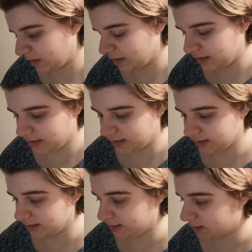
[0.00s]

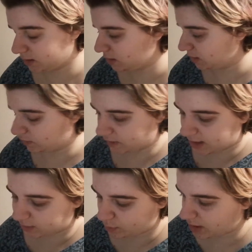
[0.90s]
is
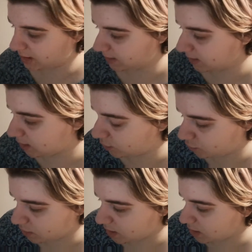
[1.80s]

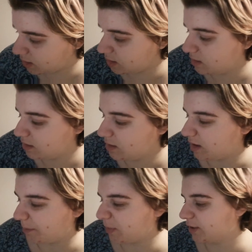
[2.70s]
citrine.
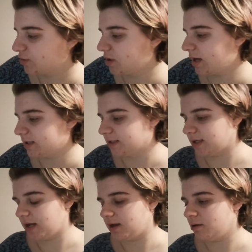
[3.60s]
I'm not sure how to
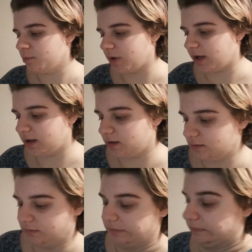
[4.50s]
say it,
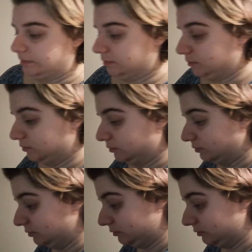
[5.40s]
but